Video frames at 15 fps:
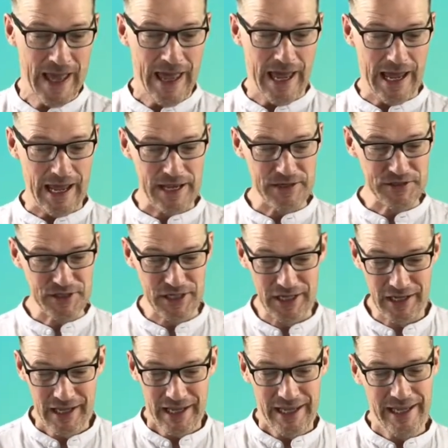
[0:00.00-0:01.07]
and
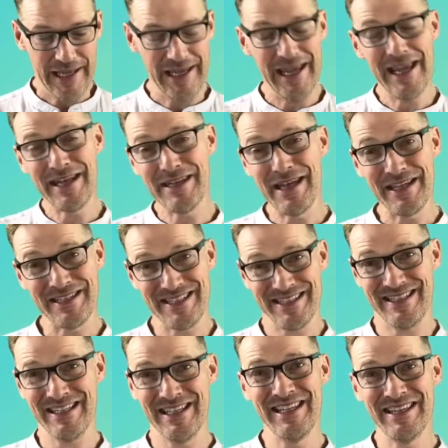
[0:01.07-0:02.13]
uh, in,
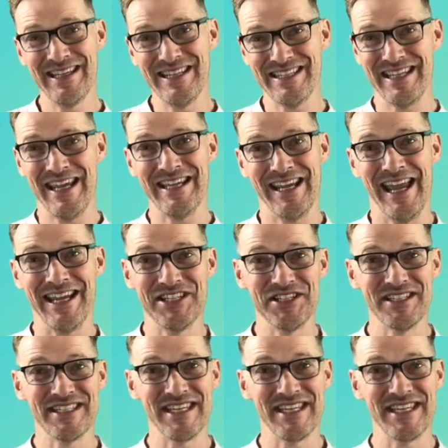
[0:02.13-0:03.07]
this, in this staycation